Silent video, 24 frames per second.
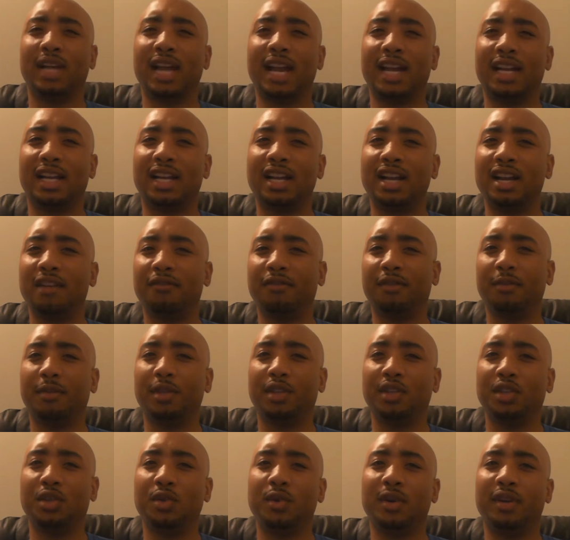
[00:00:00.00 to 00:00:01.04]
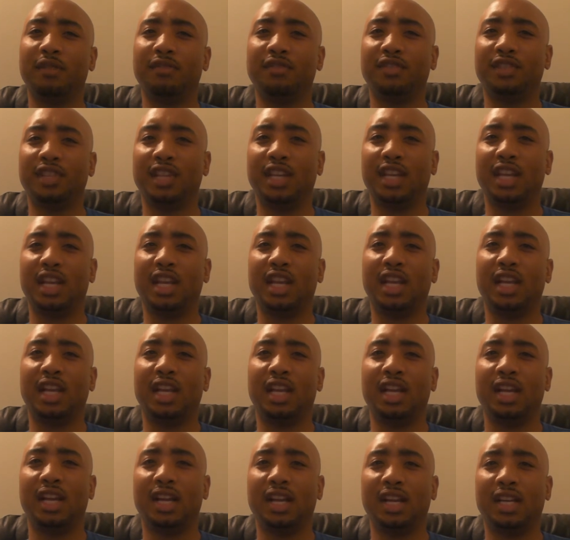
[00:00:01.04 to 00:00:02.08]
got cut from the
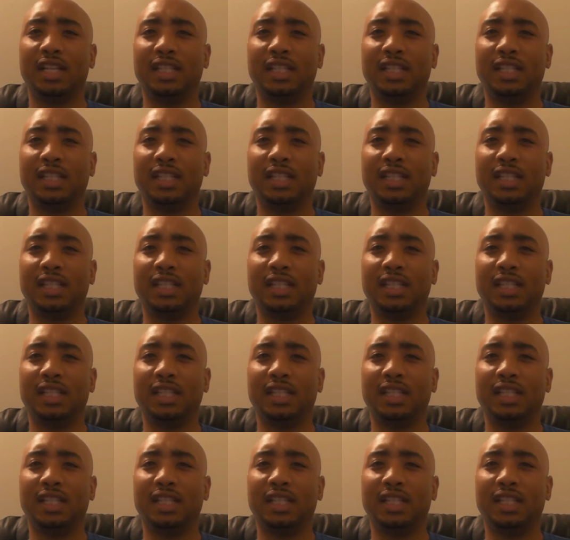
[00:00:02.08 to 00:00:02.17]
UFC